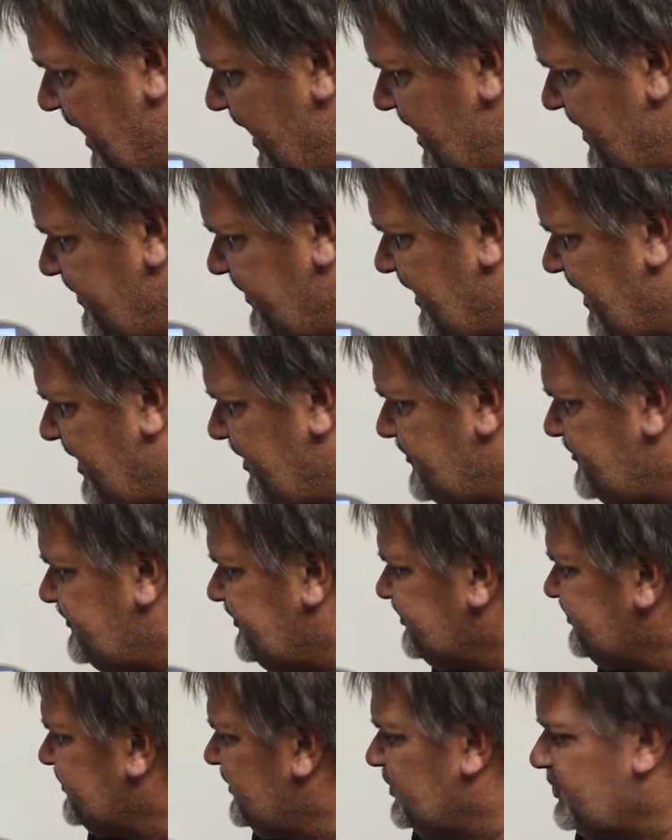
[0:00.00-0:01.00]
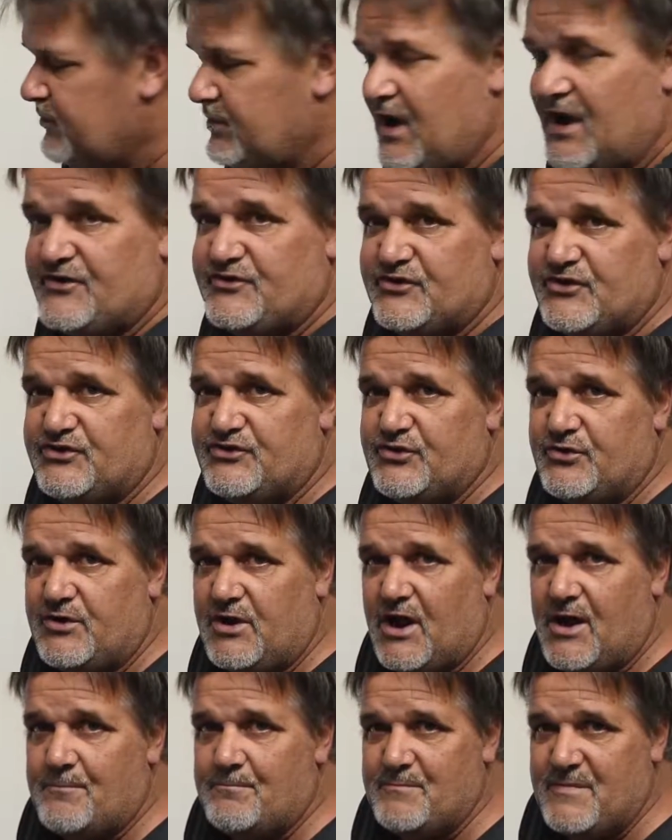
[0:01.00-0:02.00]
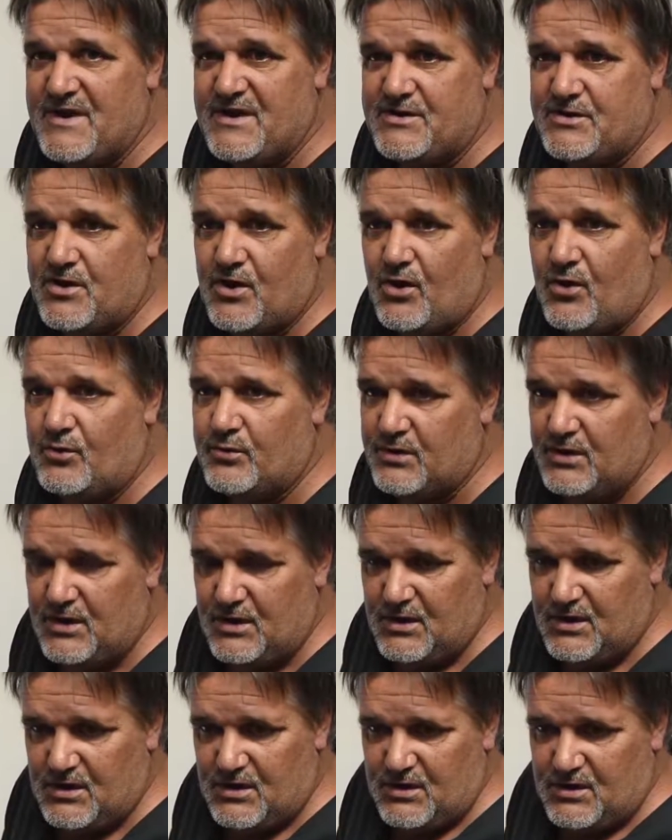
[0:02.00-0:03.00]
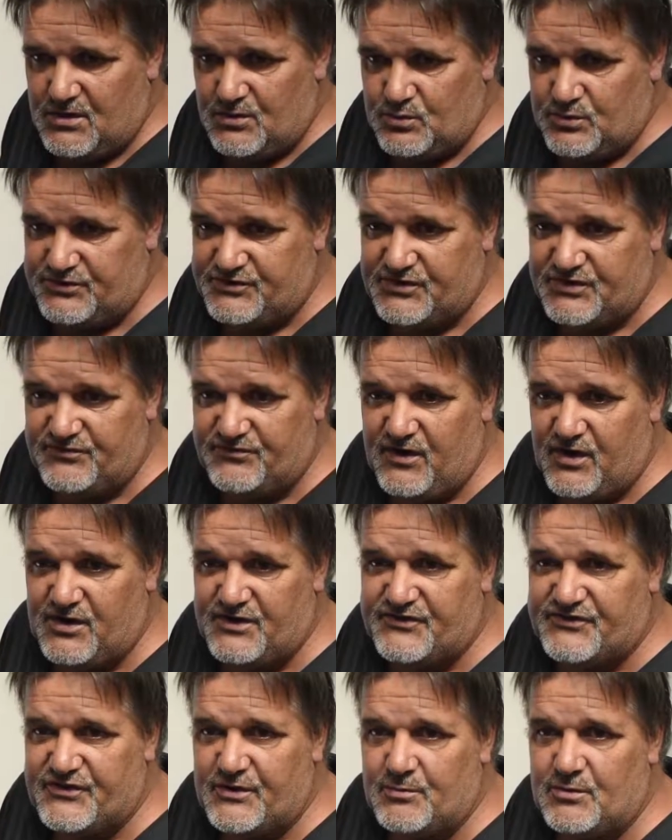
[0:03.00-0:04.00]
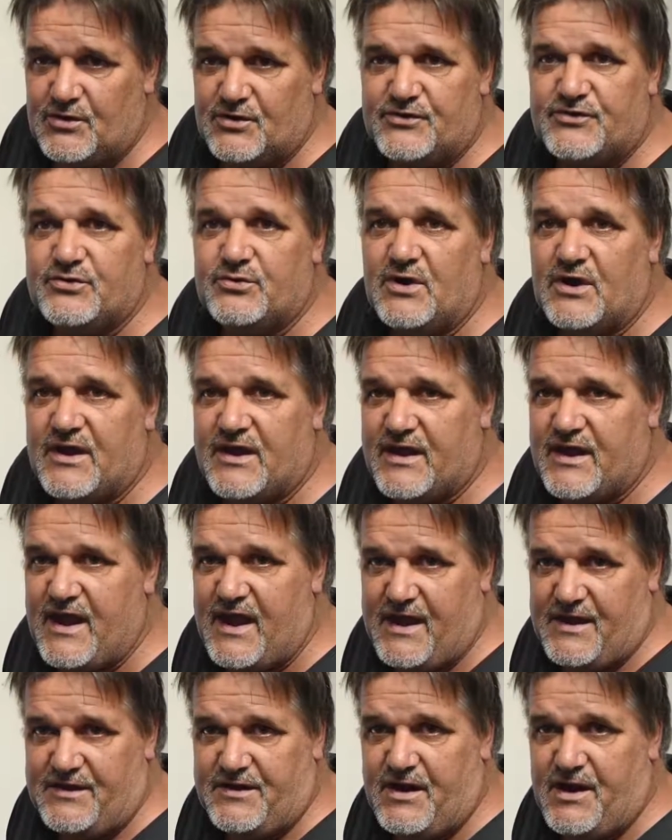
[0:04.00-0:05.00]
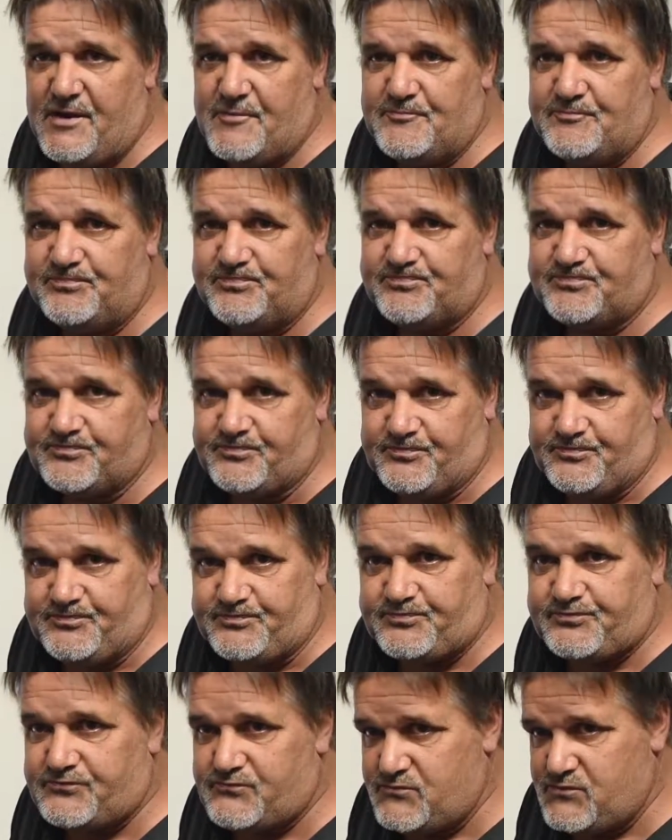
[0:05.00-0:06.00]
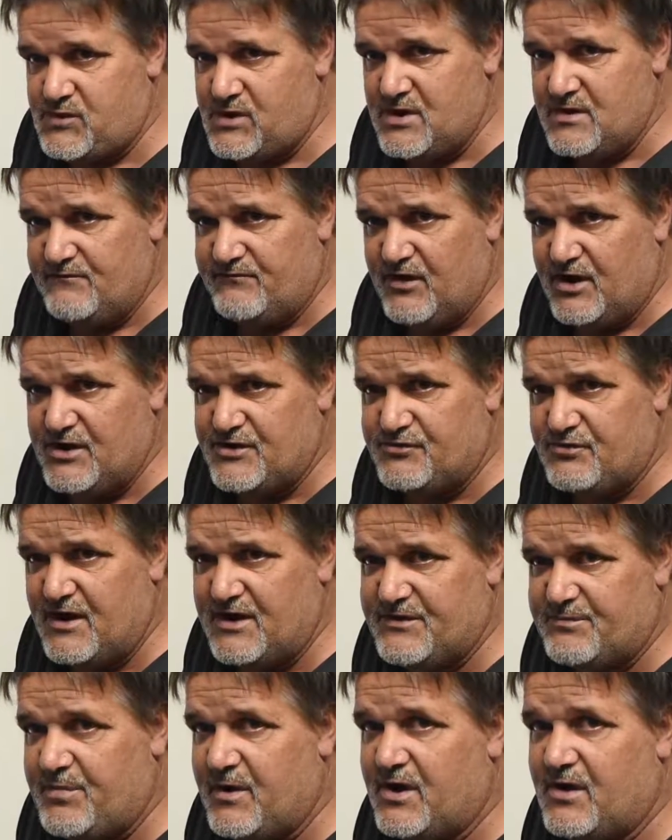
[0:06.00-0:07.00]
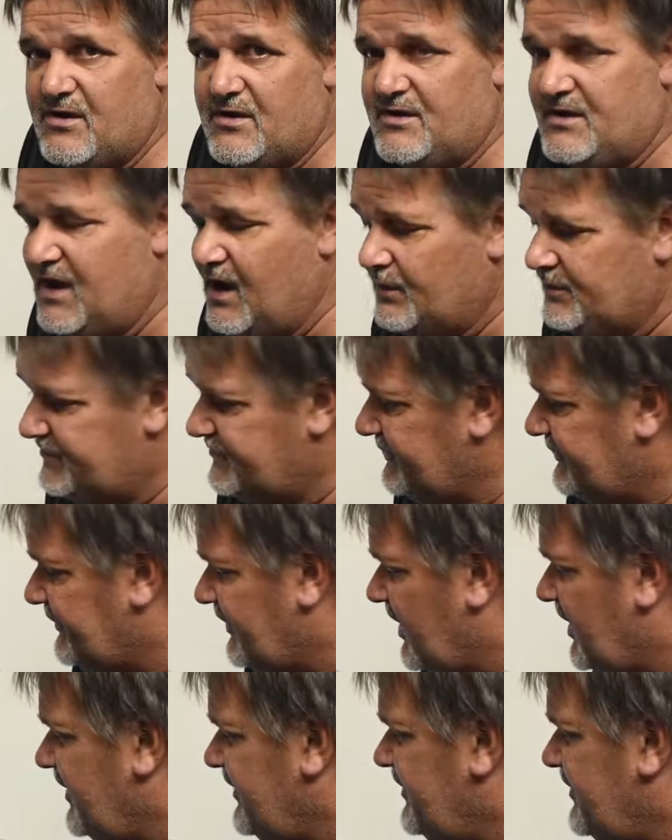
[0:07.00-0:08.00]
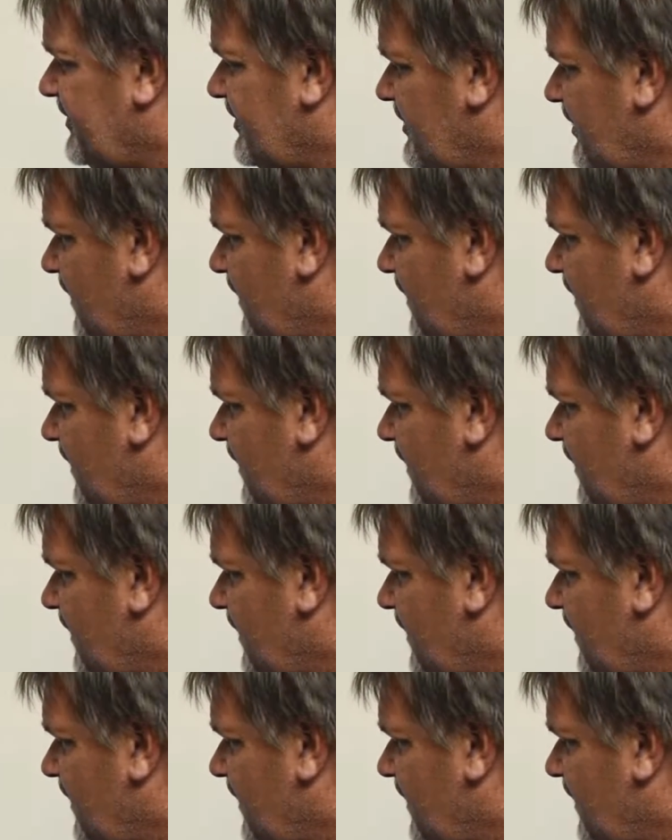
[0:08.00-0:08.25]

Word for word: and then you actually shoot a mid coat, which is very similar to a candy, very transparent in how it's designed.